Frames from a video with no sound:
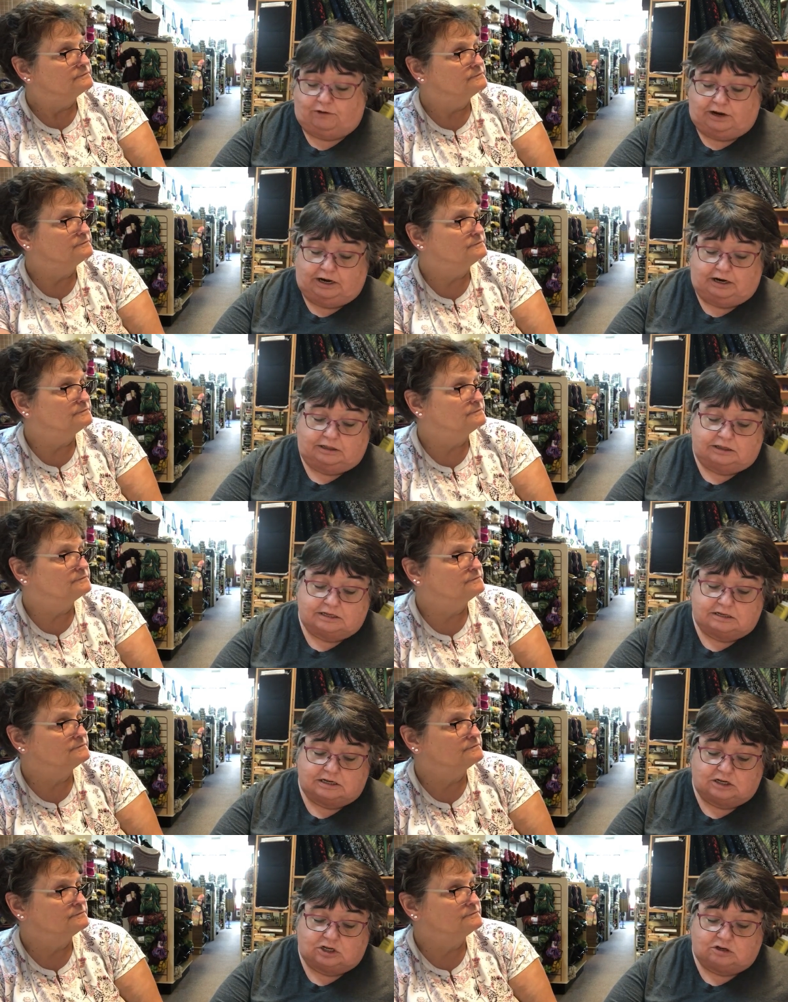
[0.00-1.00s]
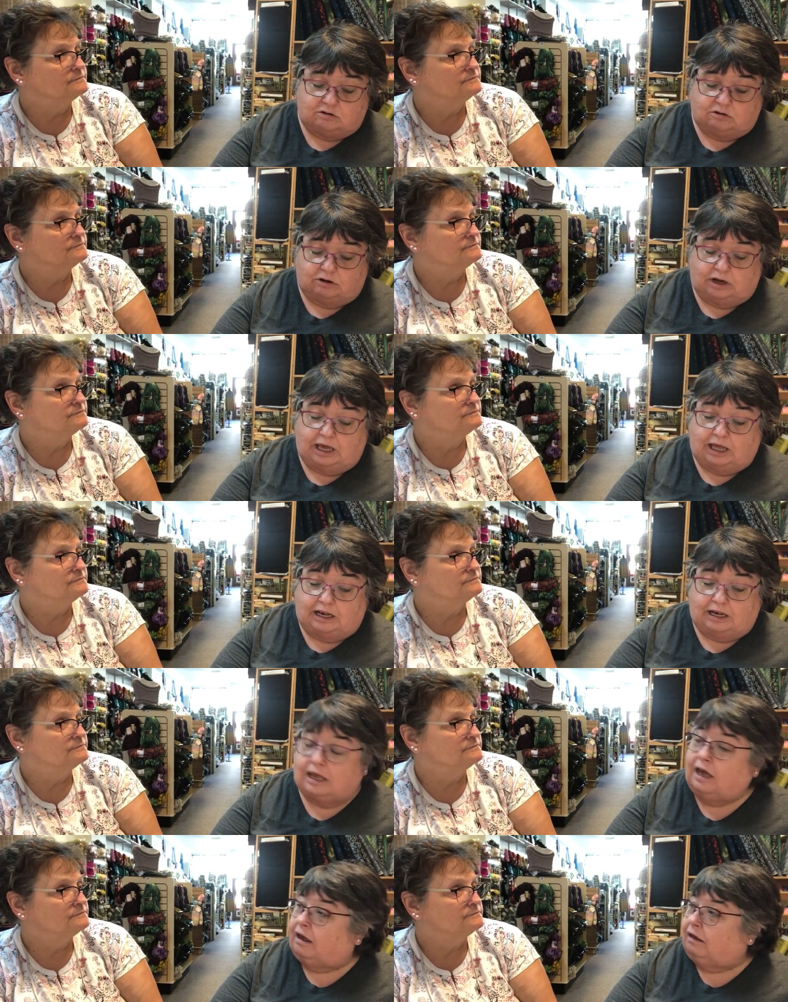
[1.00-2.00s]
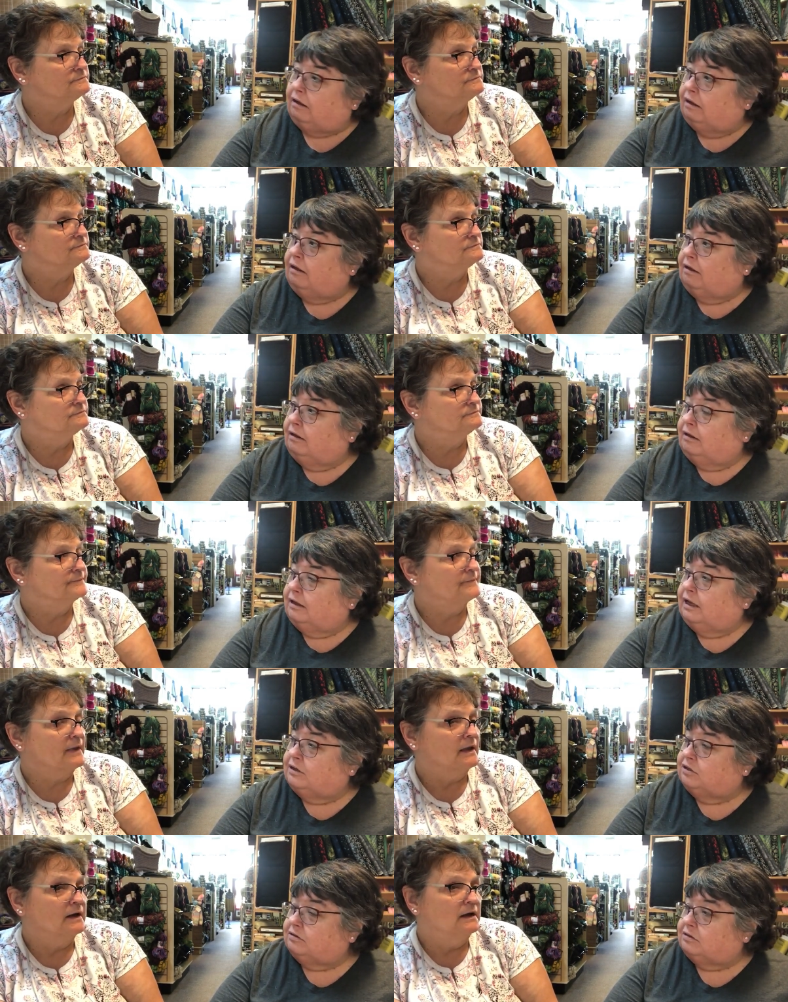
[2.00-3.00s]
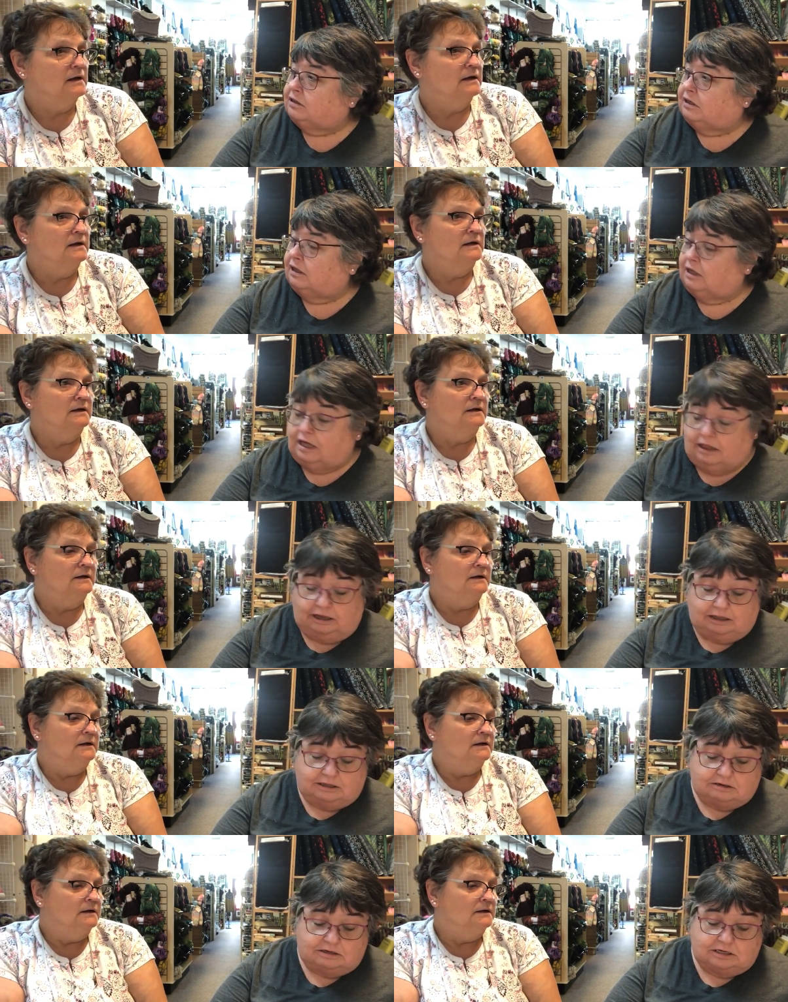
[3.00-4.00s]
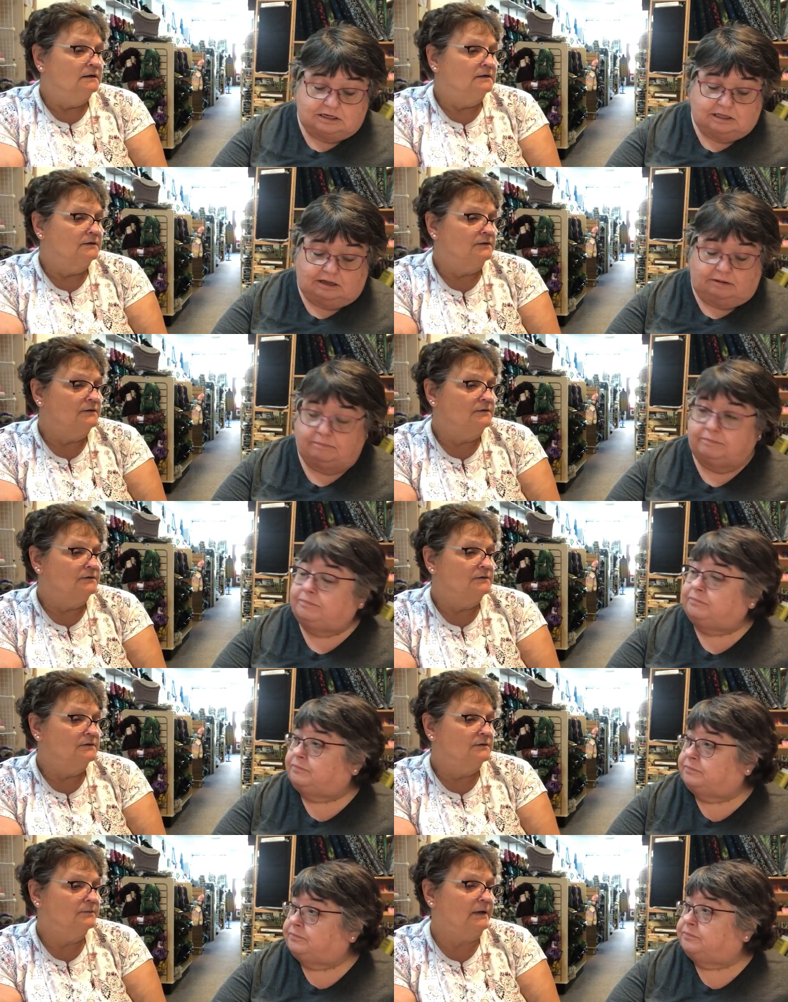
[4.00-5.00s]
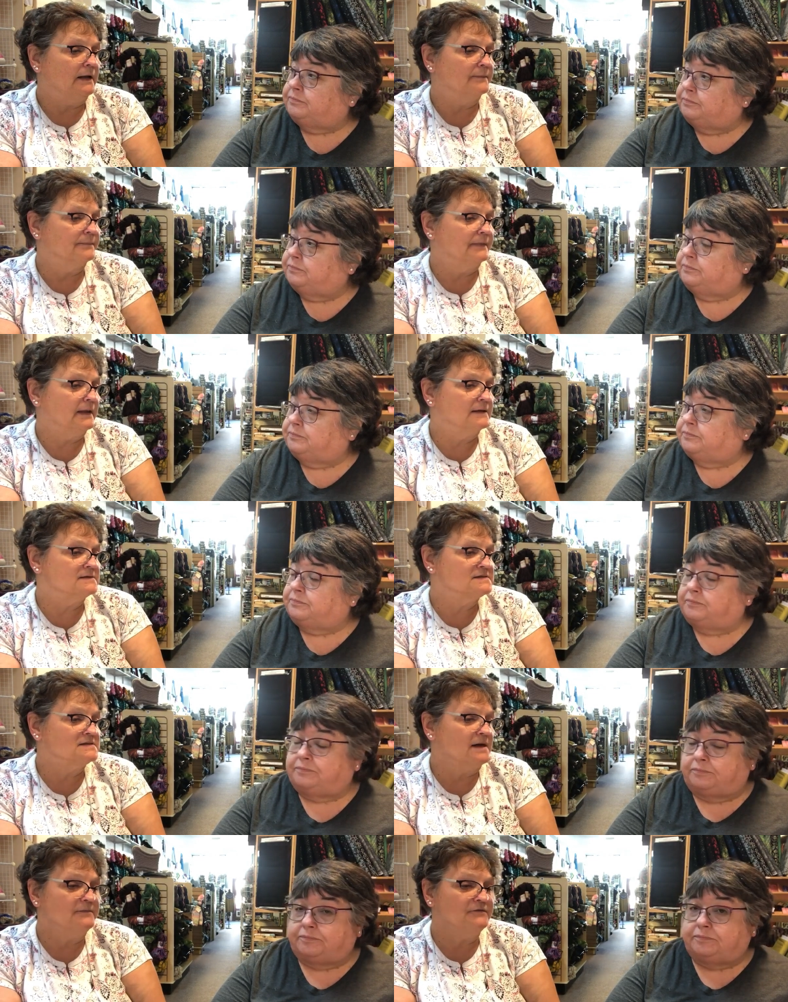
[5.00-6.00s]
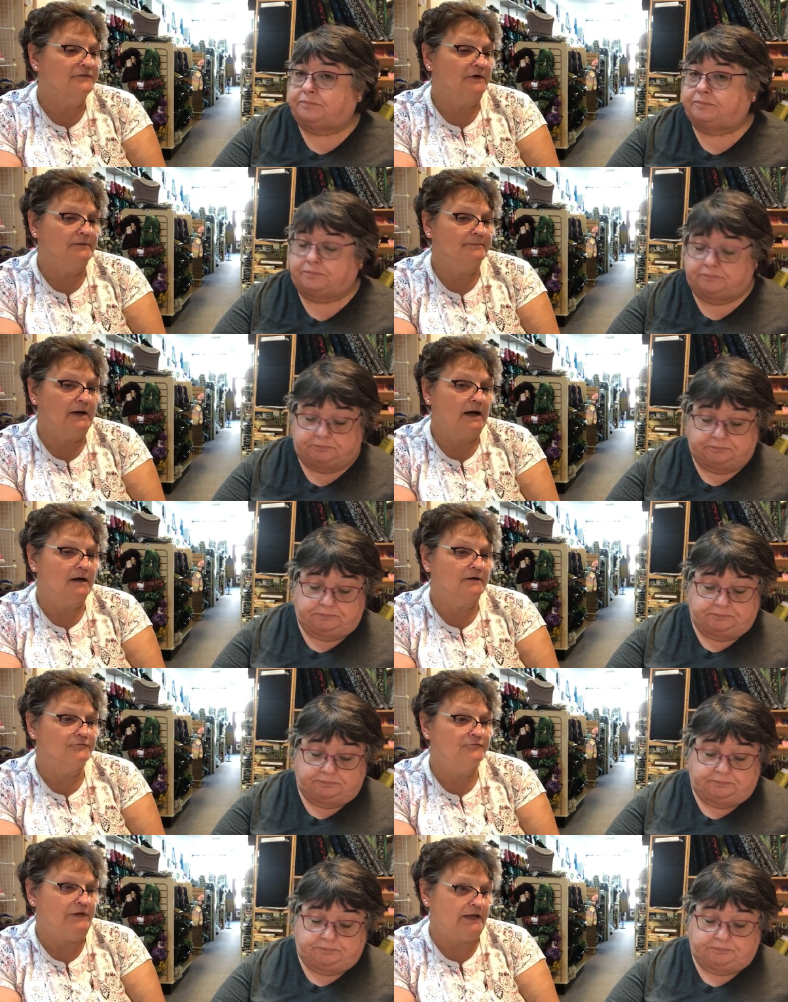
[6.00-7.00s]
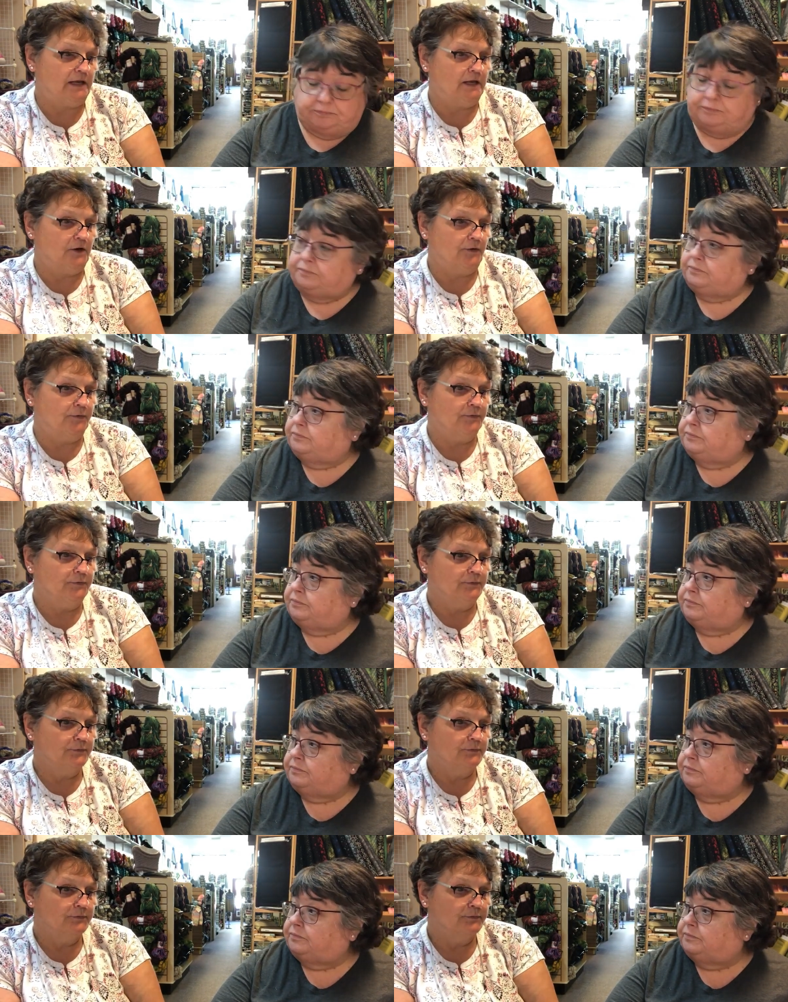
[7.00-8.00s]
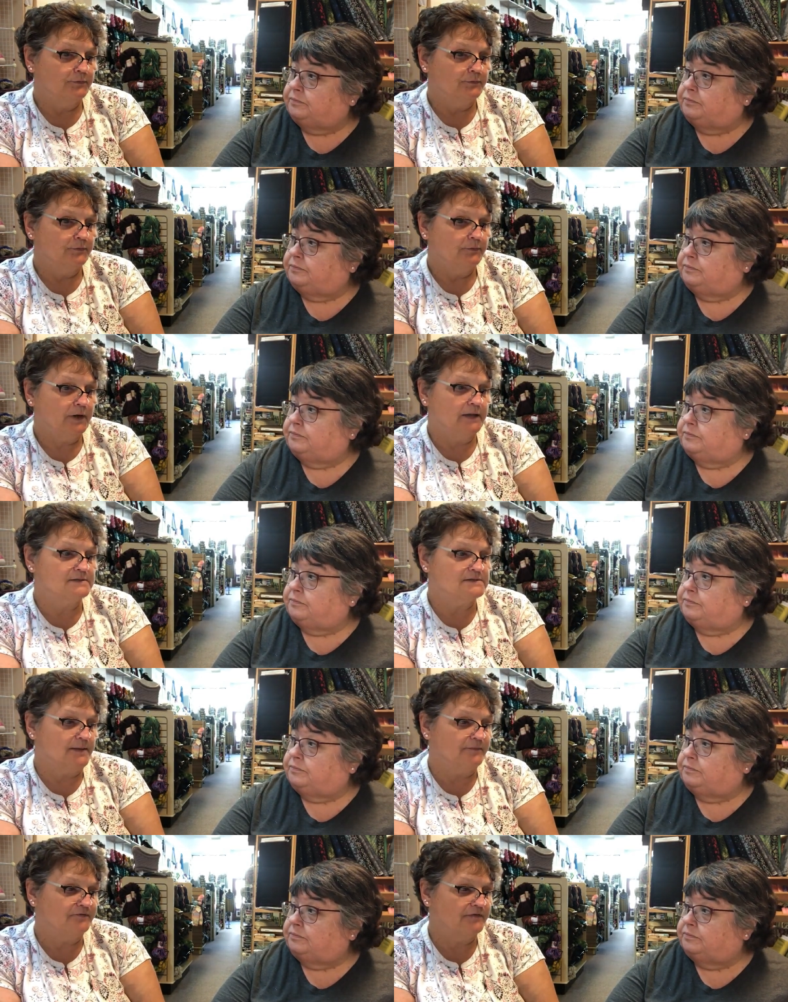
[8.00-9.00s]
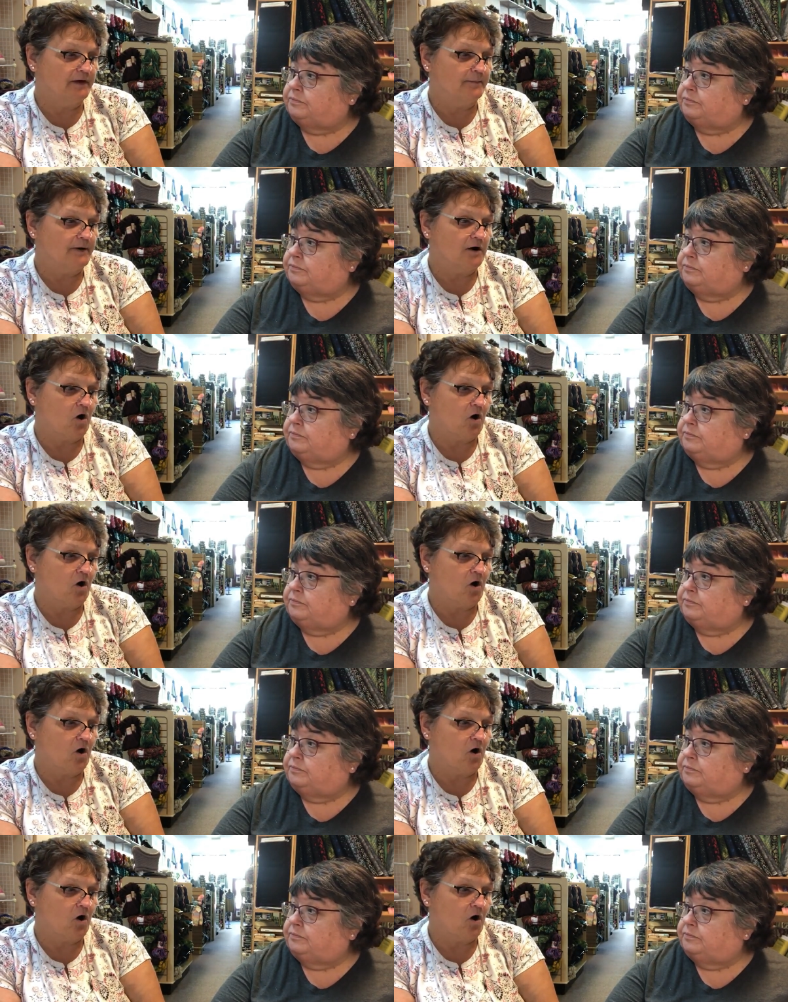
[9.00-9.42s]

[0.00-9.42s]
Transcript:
Speaker 1: funny to listen to, and, yeah,
Speaker 2: I like listening to them. Well, some of them are video, and some of them